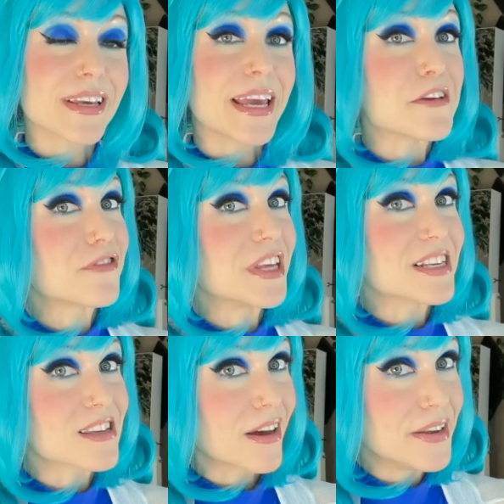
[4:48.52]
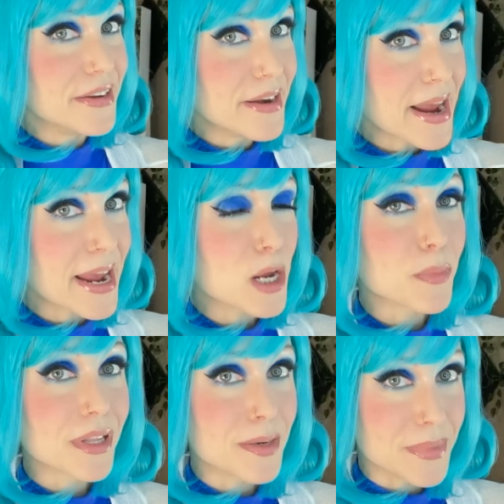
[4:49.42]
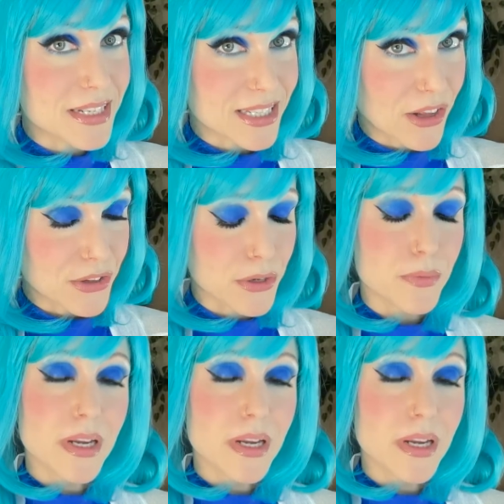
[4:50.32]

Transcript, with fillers: gave this a name, let me tell you.